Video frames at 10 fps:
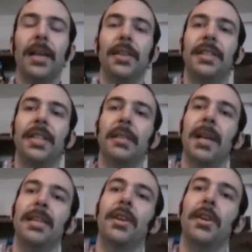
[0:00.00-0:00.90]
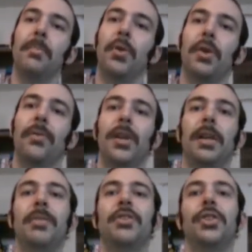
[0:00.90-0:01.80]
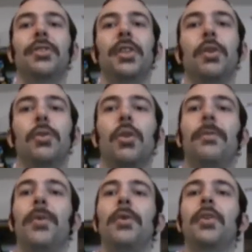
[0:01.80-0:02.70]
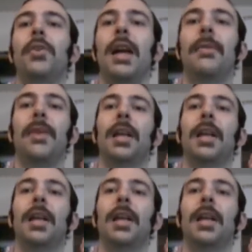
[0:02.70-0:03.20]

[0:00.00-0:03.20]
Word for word: The team had done a book for Image years ago called Phonogram.